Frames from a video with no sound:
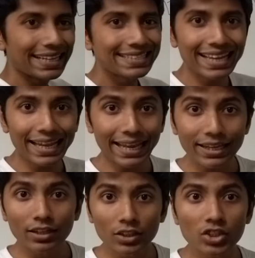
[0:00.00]
is there
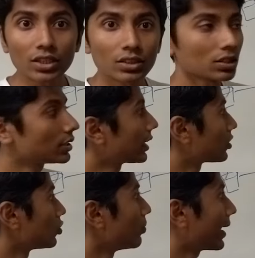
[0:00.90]
any other chance that
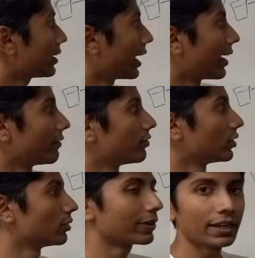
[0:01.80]
you might have
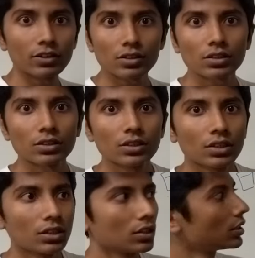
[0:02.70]
failures?
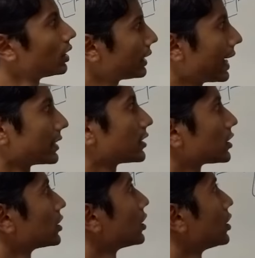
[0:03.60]
Yes.